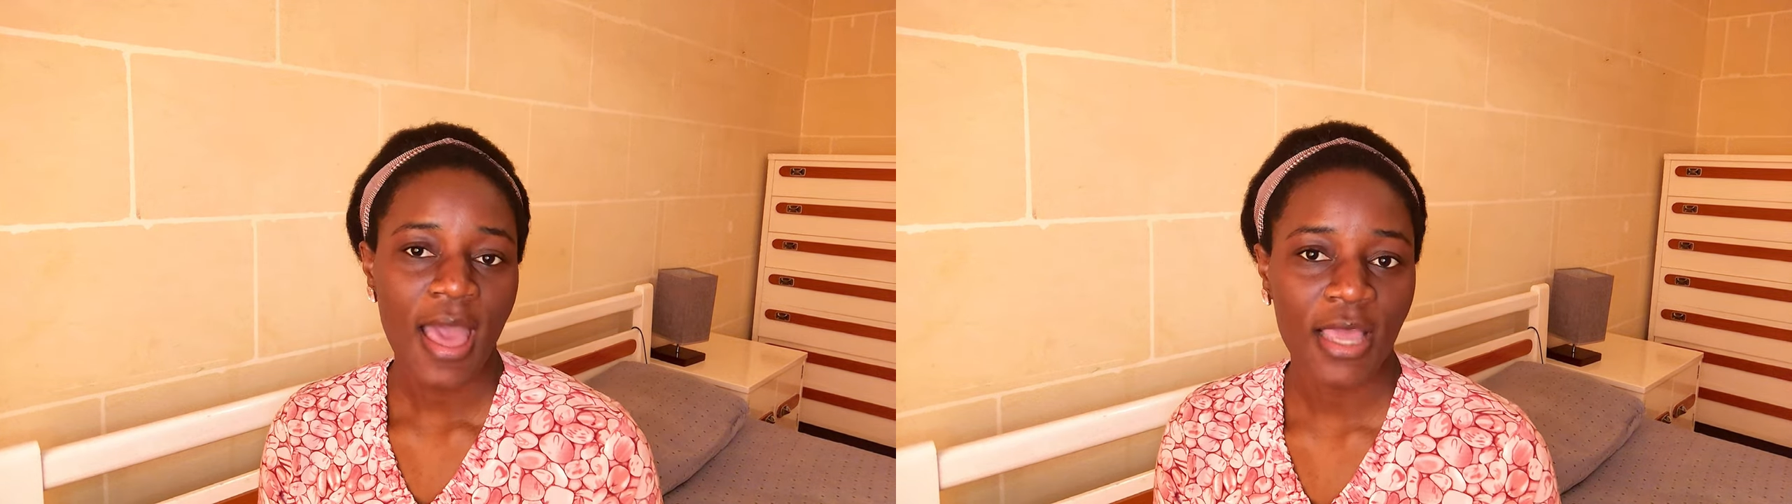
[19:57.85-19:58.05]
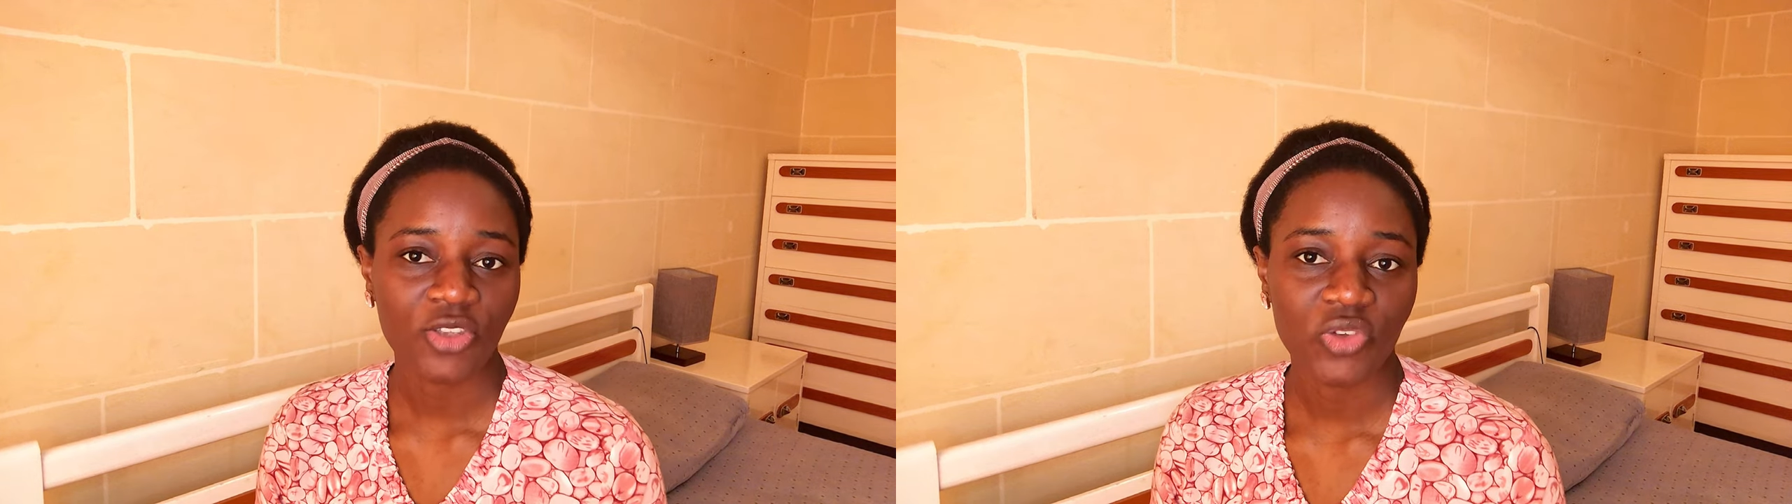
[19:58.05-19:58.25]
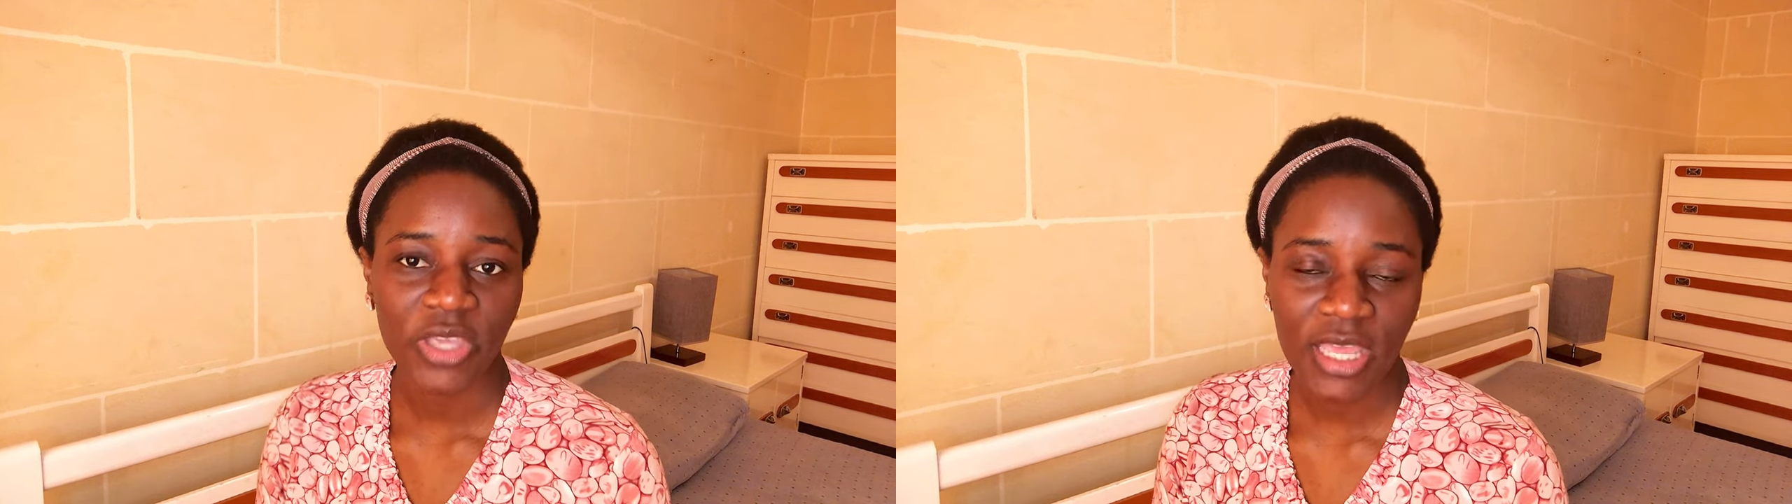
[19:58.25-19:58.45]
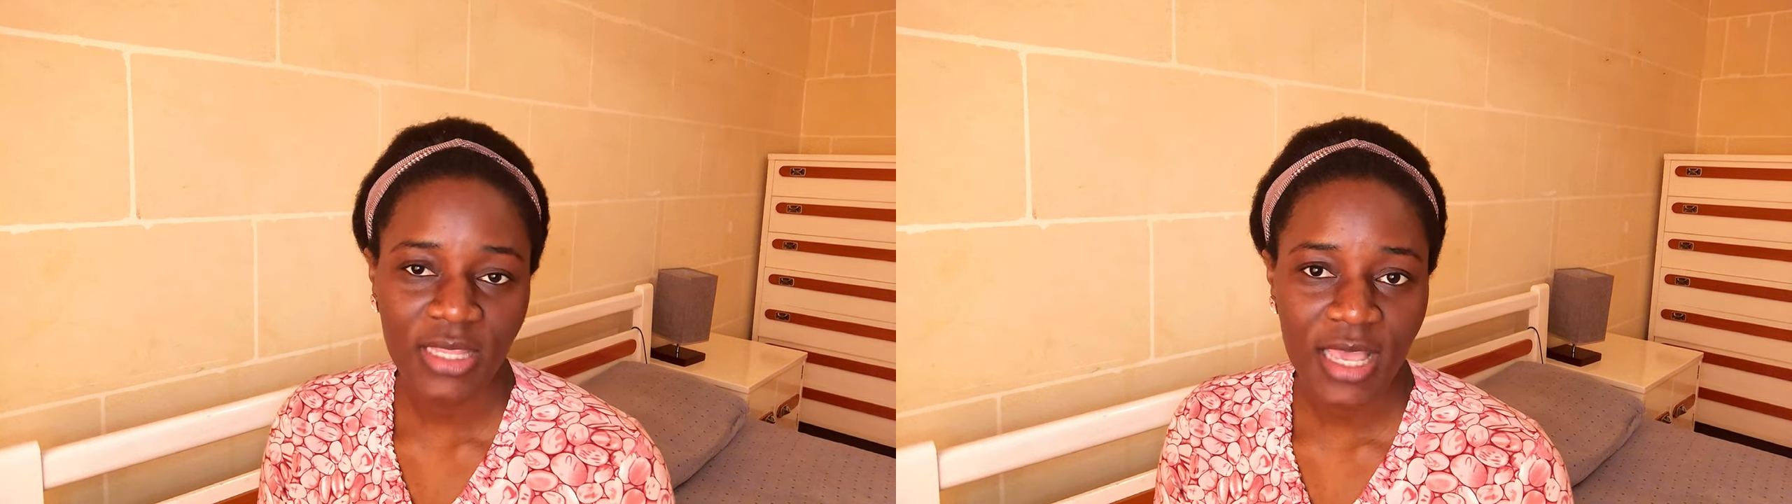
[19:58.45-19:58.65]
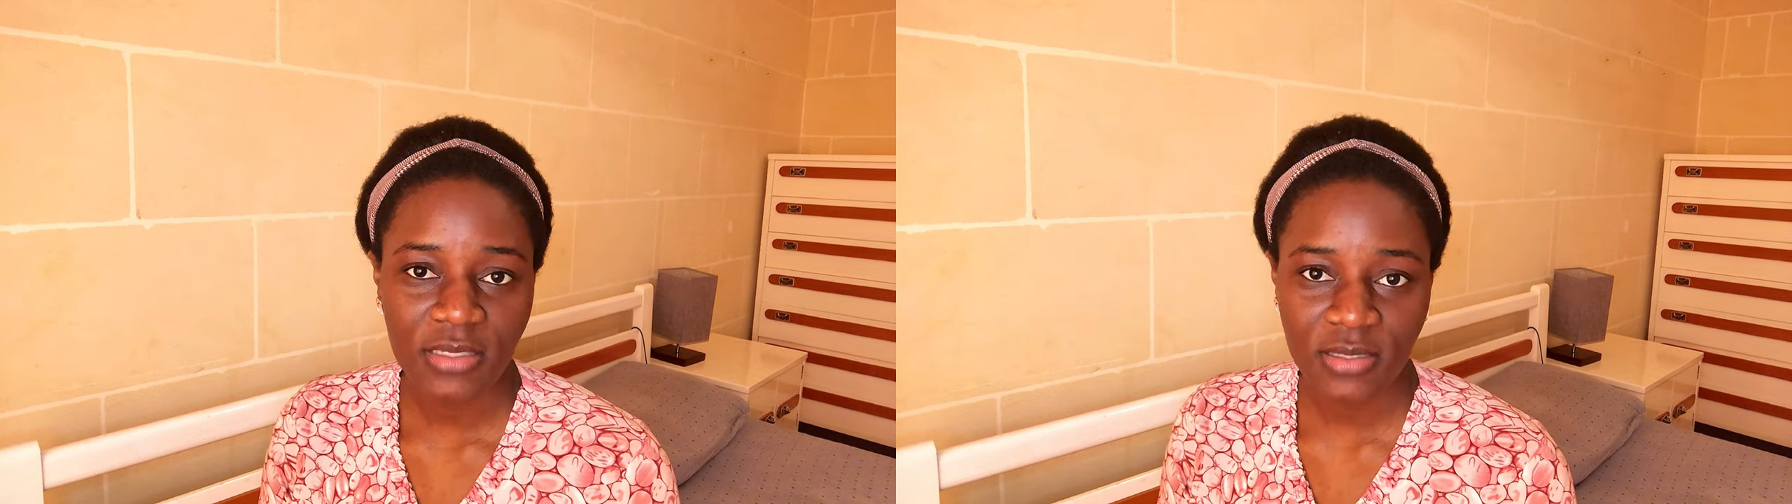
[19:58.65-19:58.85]
and you
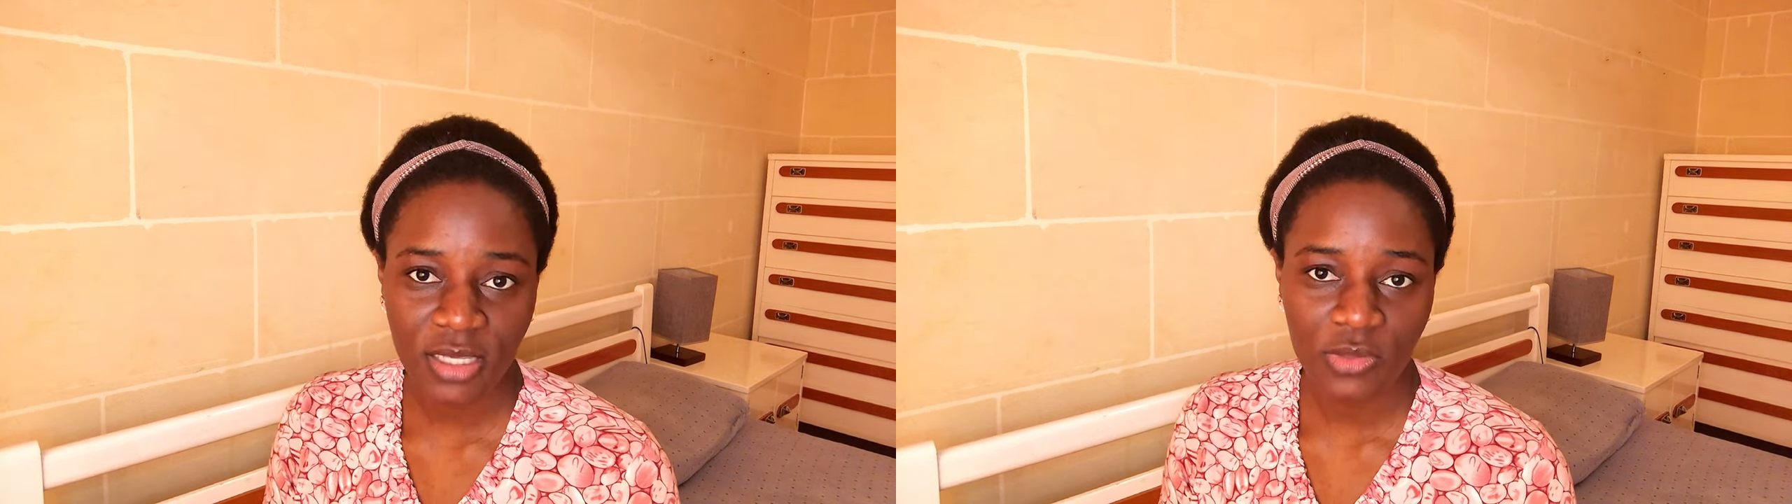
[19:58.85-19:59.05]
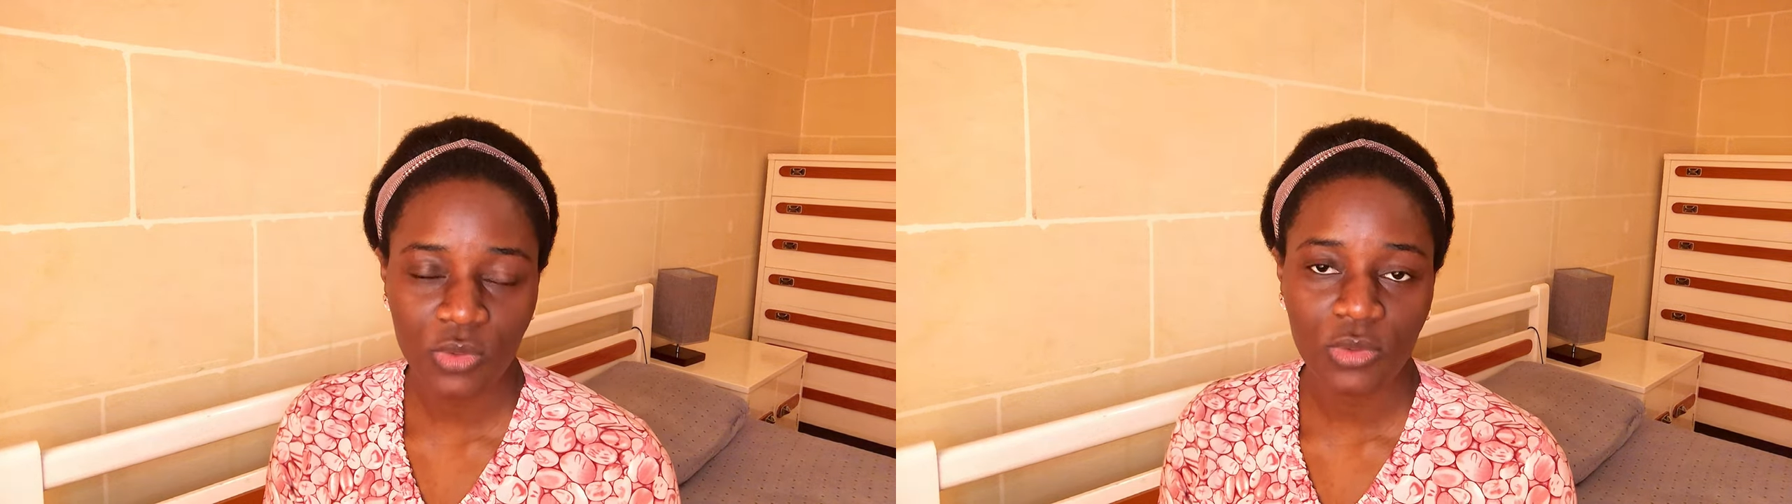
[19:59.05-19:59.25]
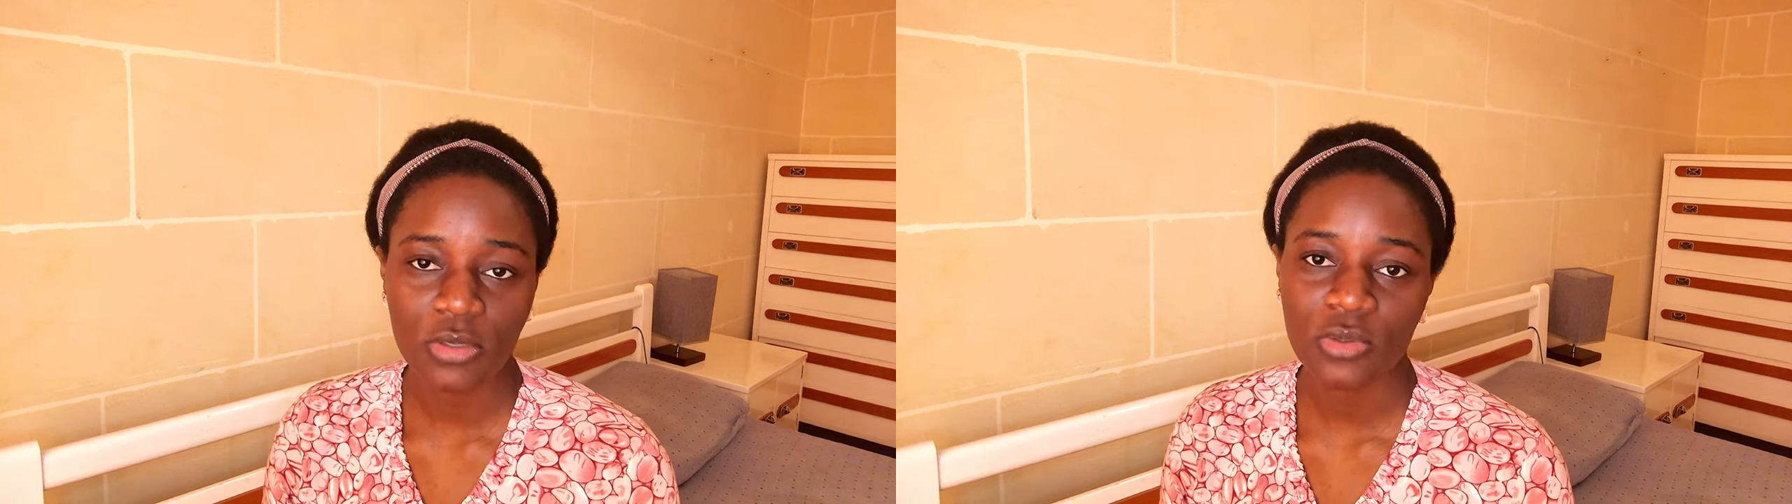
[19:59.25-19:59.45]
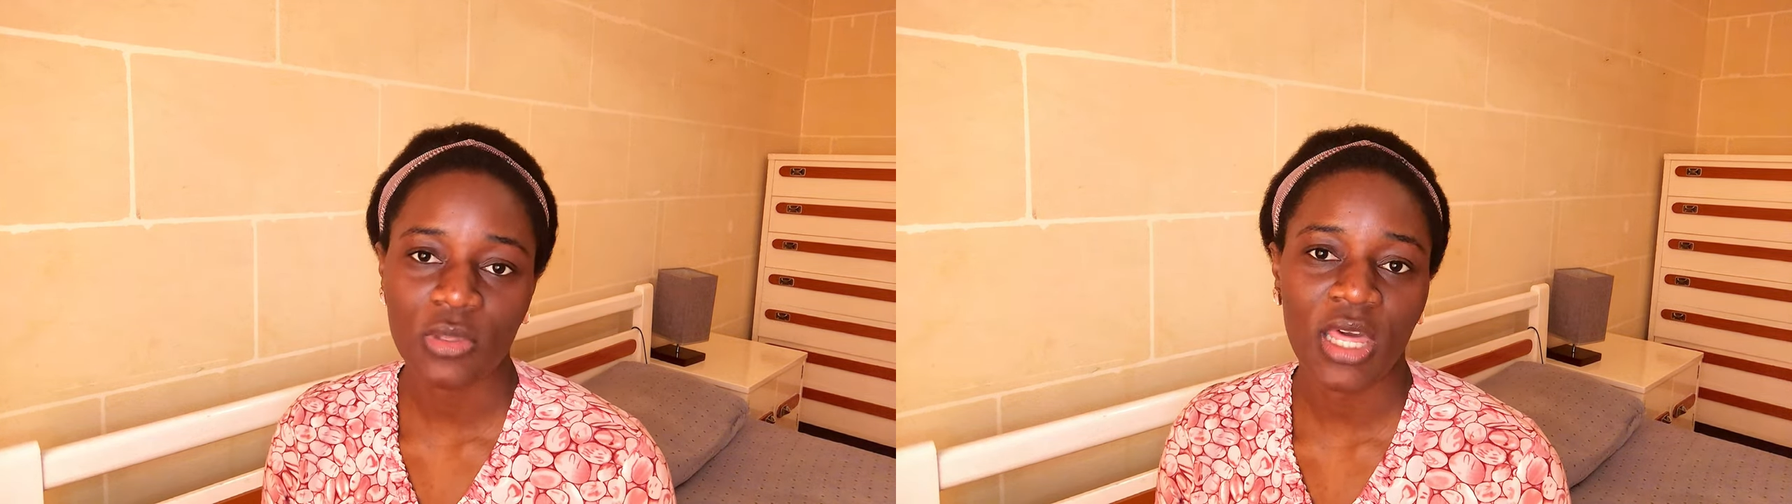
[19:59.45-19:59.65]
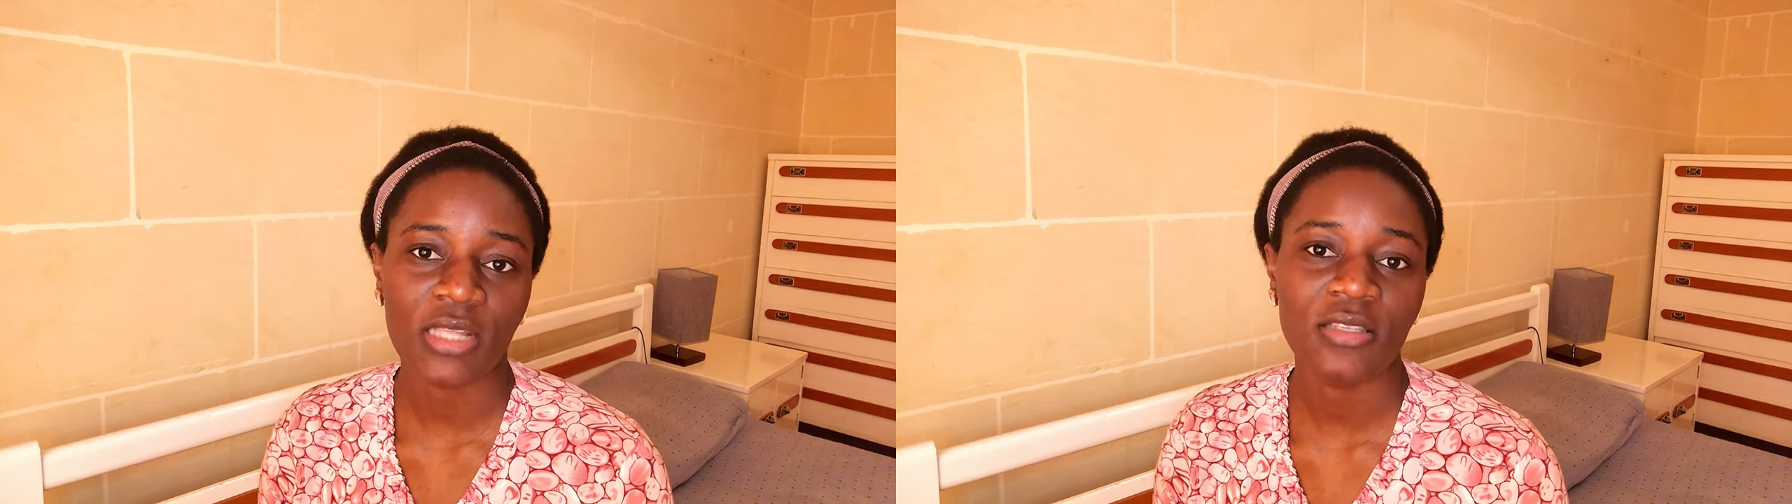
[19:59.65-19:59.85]
get that settled,
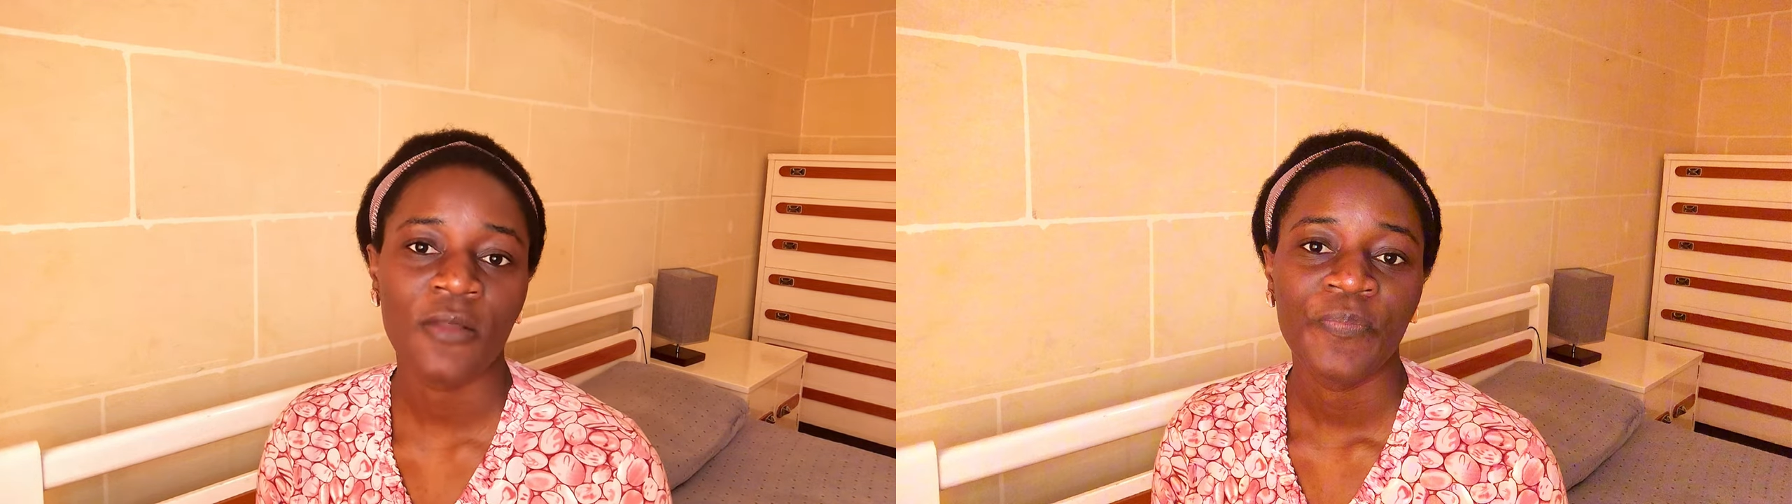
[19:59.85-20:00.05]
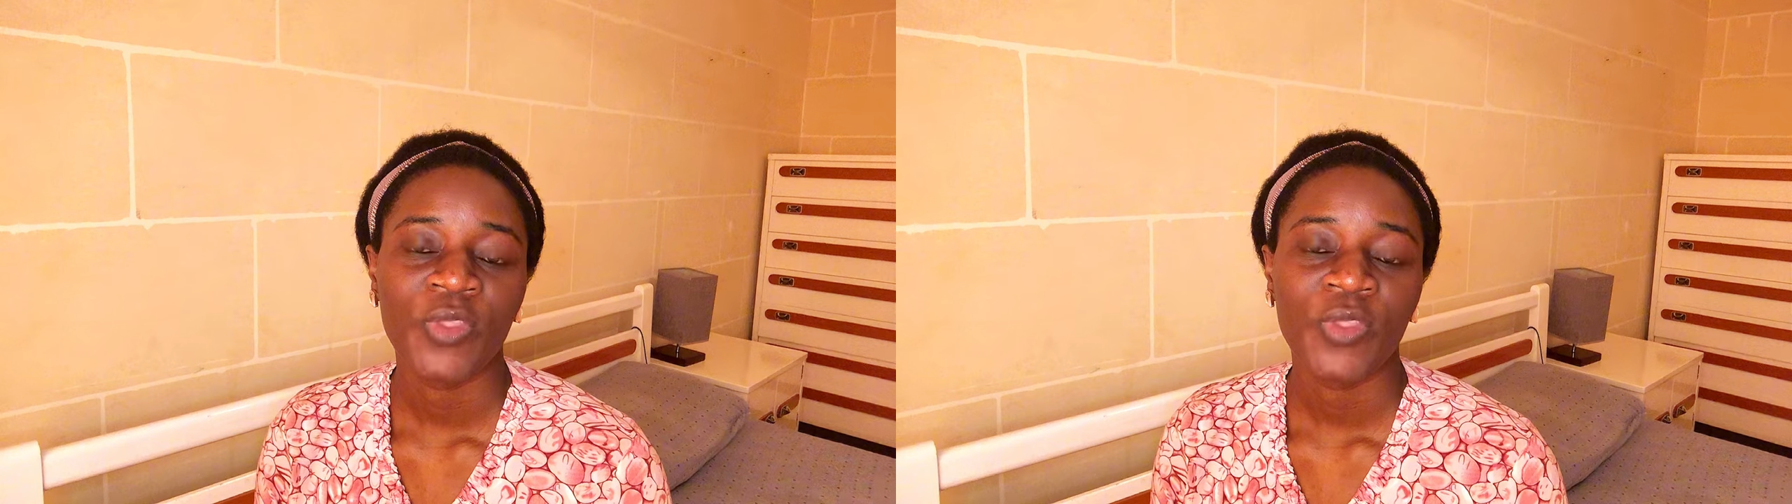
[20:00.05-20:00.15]
so that